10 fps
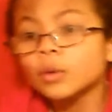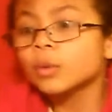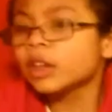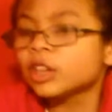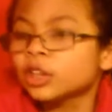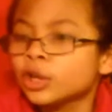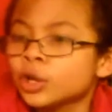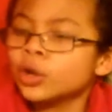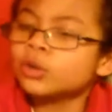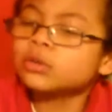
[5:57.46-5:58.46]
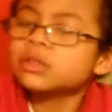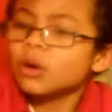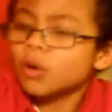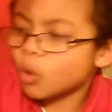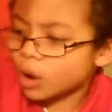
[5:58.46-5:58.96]
we used
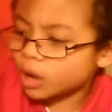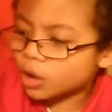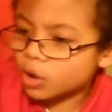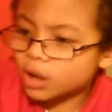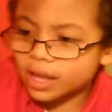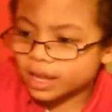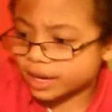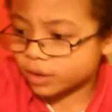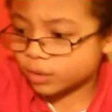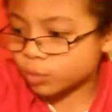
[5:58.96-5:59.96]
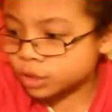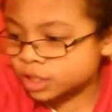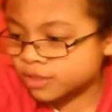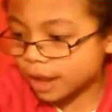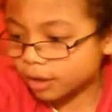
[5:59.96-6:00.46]
oil and it
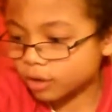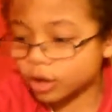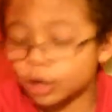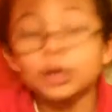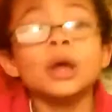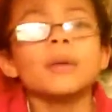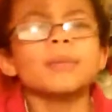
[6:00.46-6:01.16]
wasn't that good.